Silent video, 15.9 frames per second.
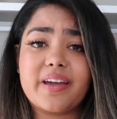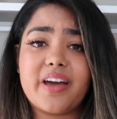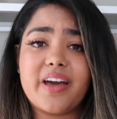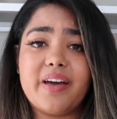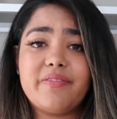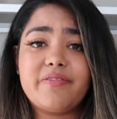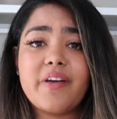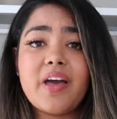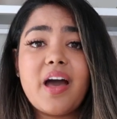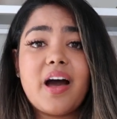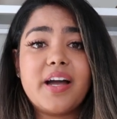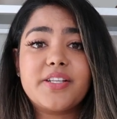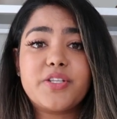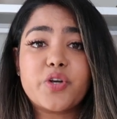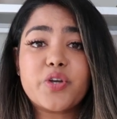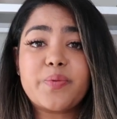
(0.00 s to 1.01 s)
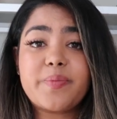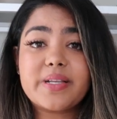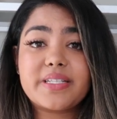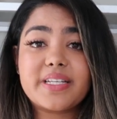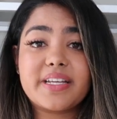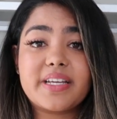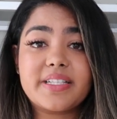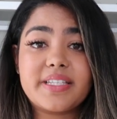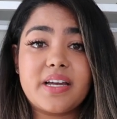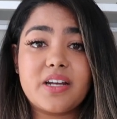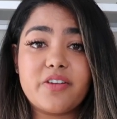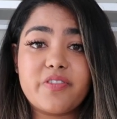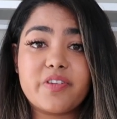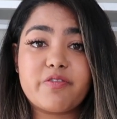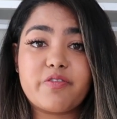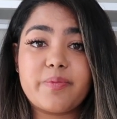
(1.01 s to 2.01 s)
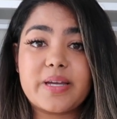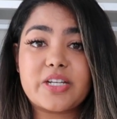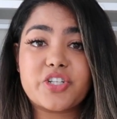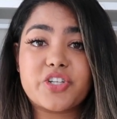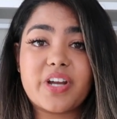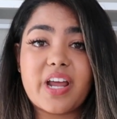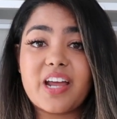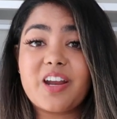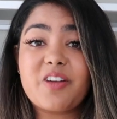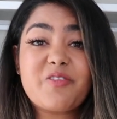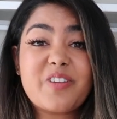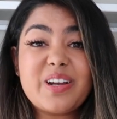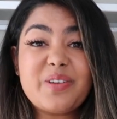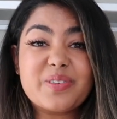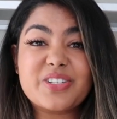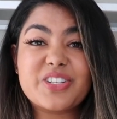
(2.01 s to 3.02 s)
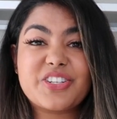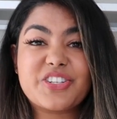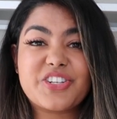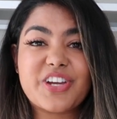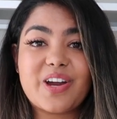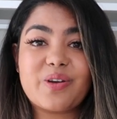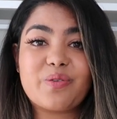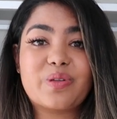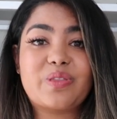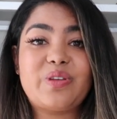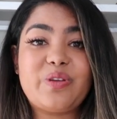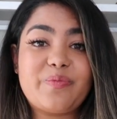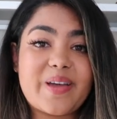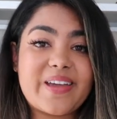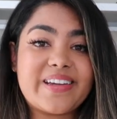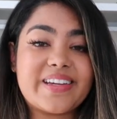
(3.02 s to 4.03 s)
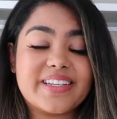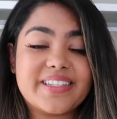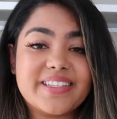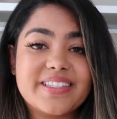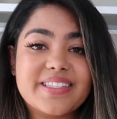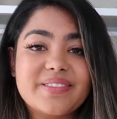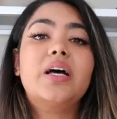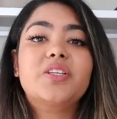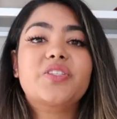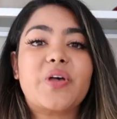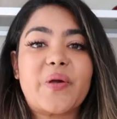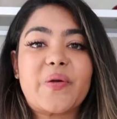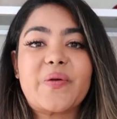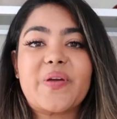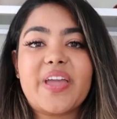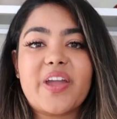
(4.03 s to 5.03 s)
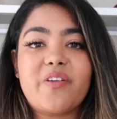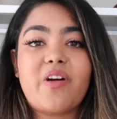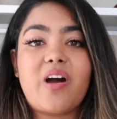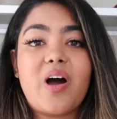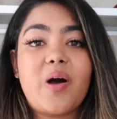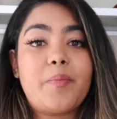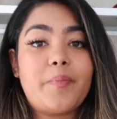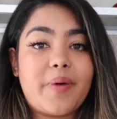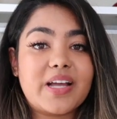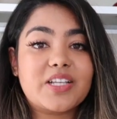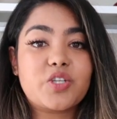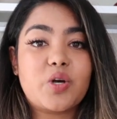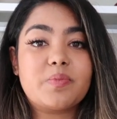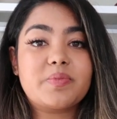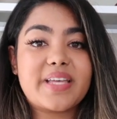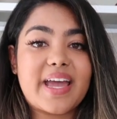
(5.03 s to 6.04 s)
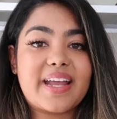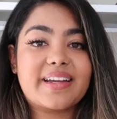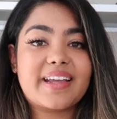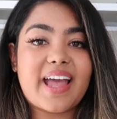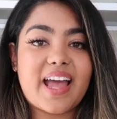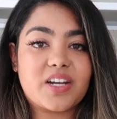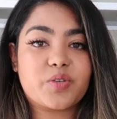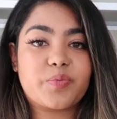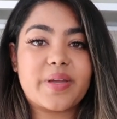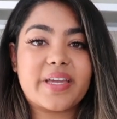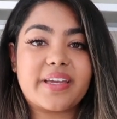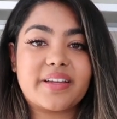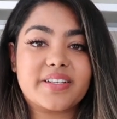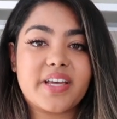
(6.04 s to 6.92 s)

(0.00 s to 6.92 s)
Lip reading: curve. I documented a ton of information and I really wanted to share it with new makers. So here are my top 10 candle making